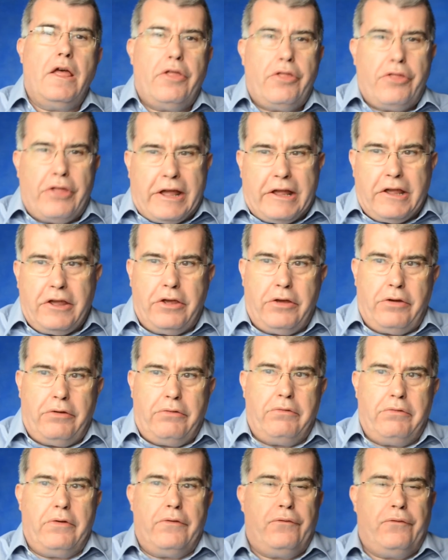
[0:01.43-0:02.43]
Thank
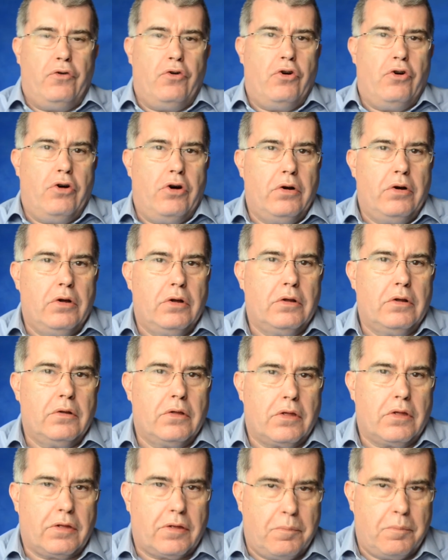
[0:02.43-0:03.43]
you for
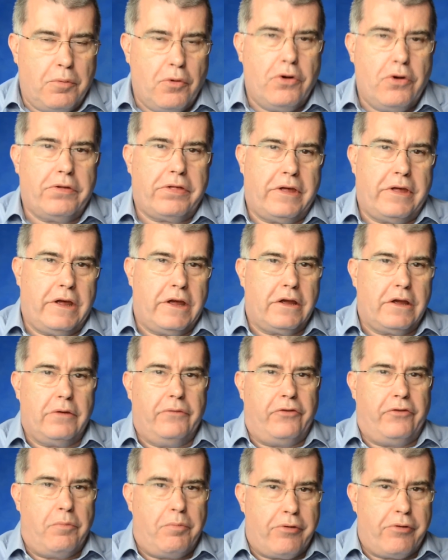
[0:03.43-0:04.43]
supporting
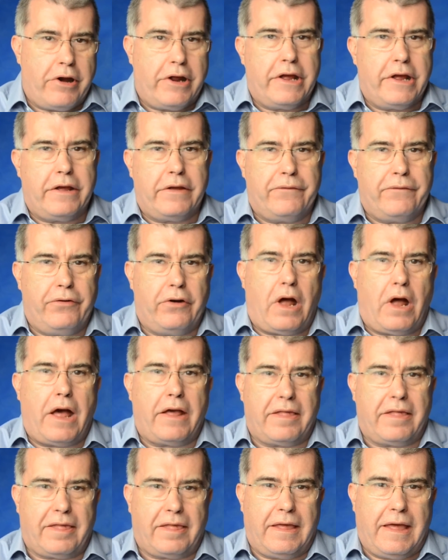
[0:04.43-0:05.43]
and for praying for
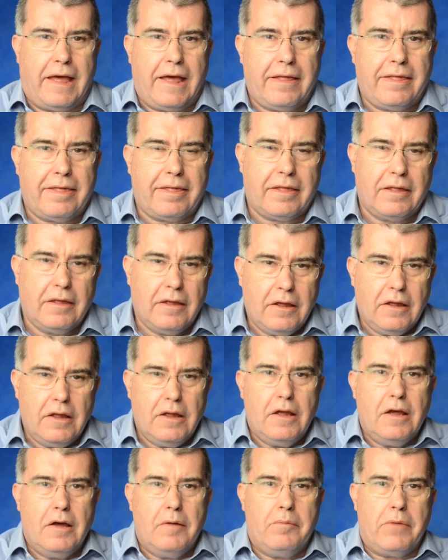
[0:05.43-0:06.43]
ICS.
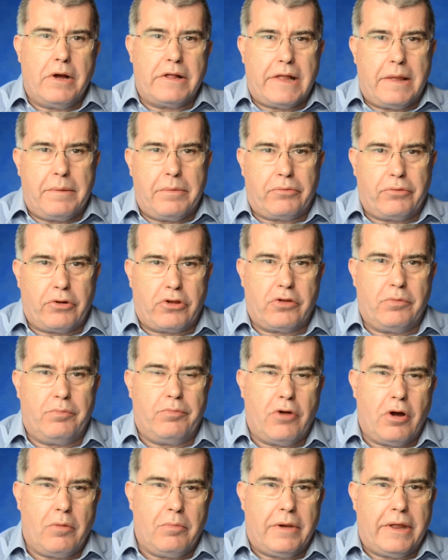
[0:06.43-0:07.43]
My name is Richard
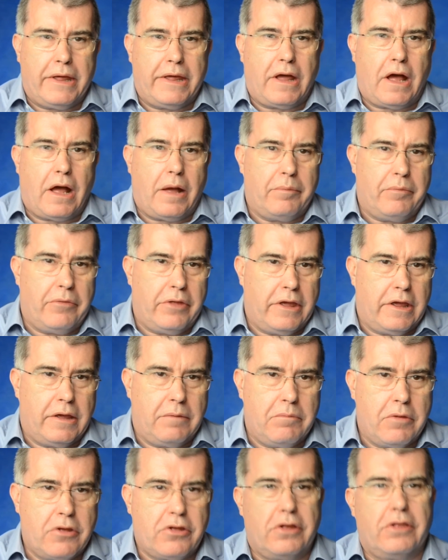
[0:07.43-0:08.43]
Bromley. I'm the
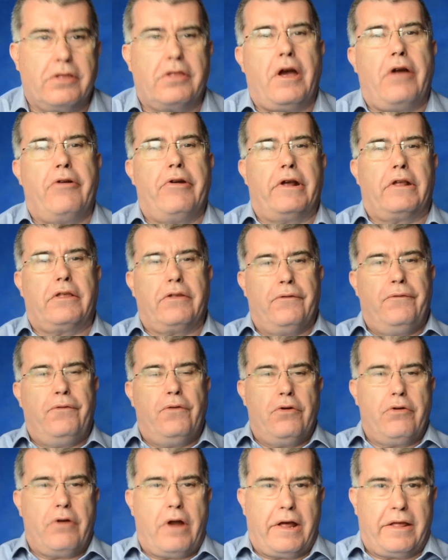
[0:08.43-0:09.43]
mission director
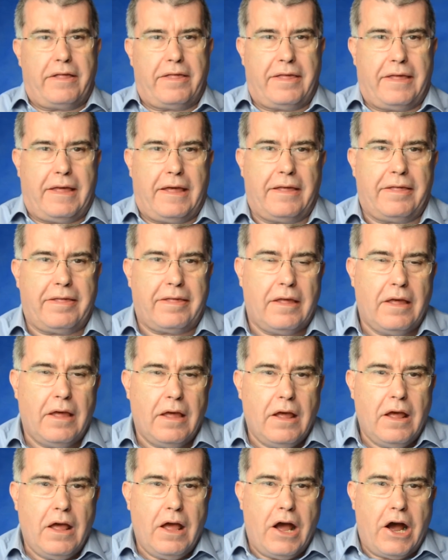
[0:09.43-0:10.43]
for ICS,
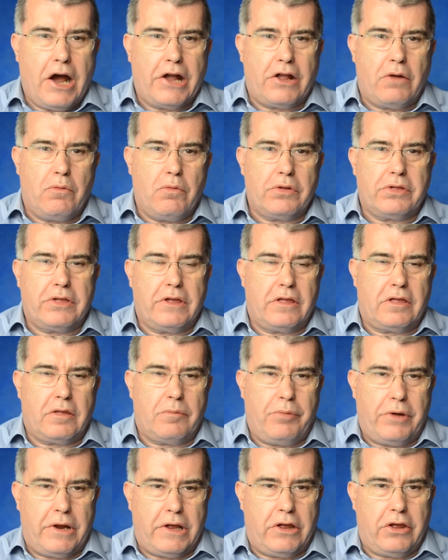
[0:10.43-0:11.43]
and I wanted to
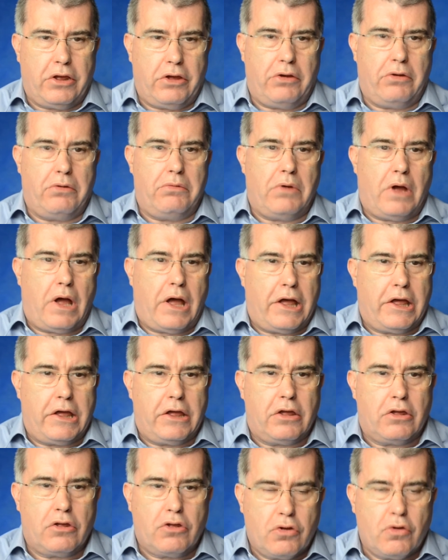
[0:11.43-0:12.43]
bring you
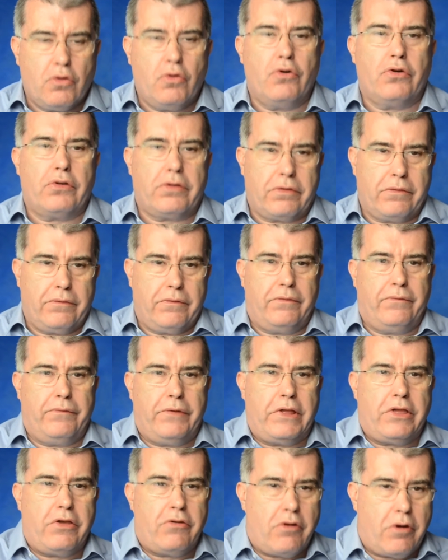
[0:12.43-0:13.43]
a short
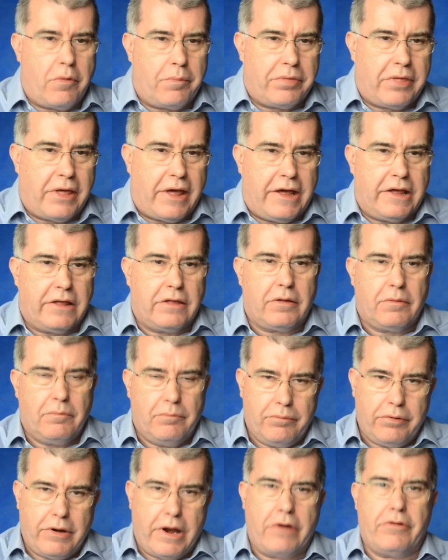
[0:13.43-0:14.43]
video update,
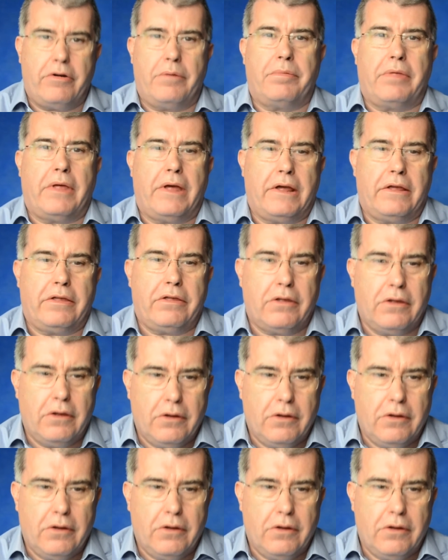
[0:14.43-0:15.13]
prayer update,